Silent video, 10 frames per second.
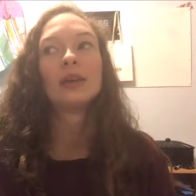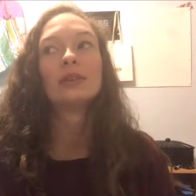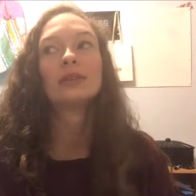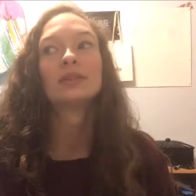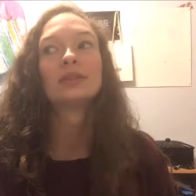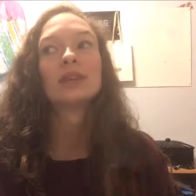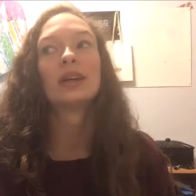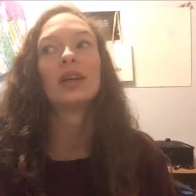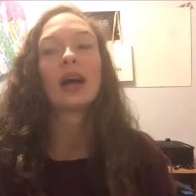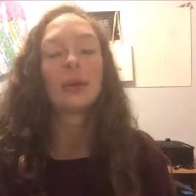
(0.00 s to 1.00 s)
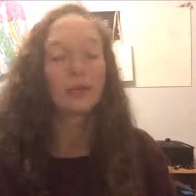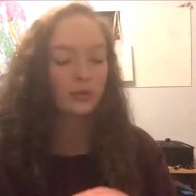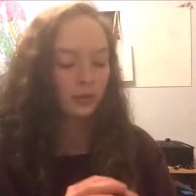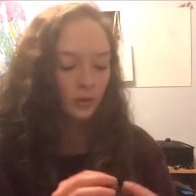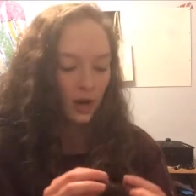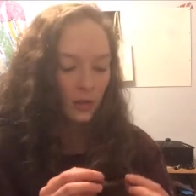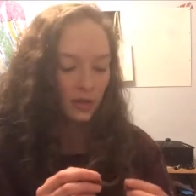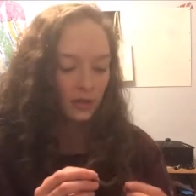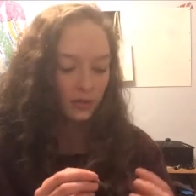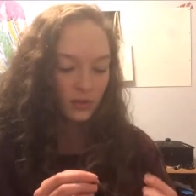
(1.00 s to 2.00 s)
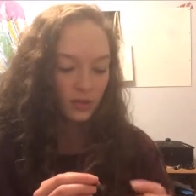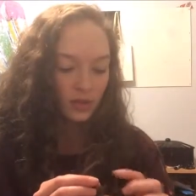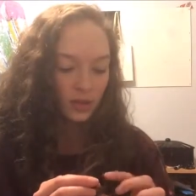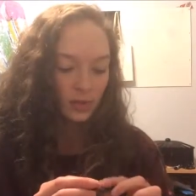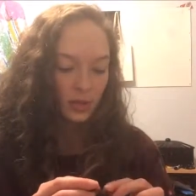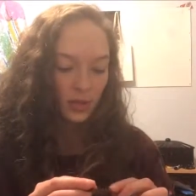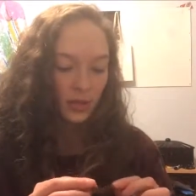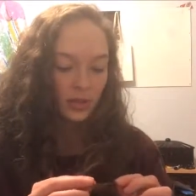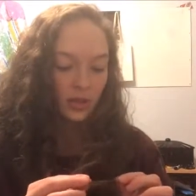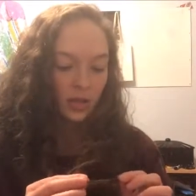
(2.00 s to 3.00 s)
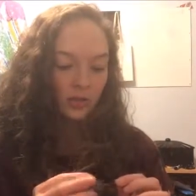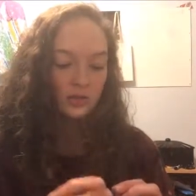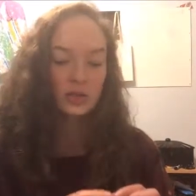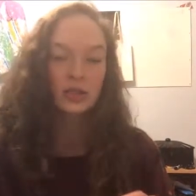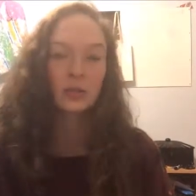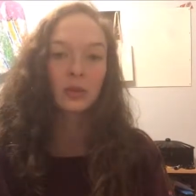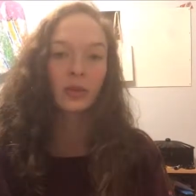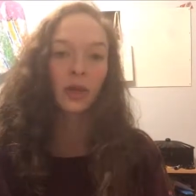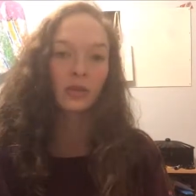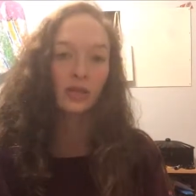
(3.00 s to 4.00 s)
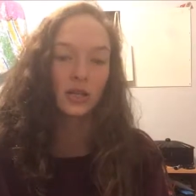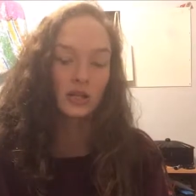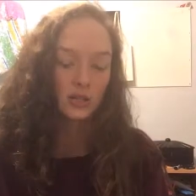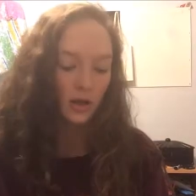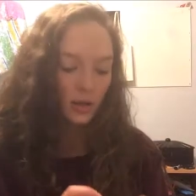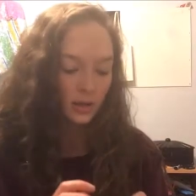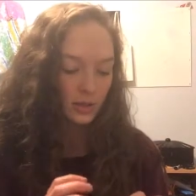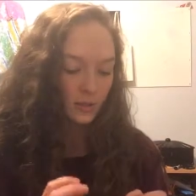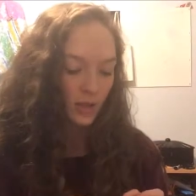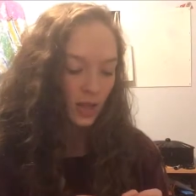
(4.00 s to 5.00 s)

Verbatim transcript: and I would cry myself to sleep because that's a hundred something dollars I just lost.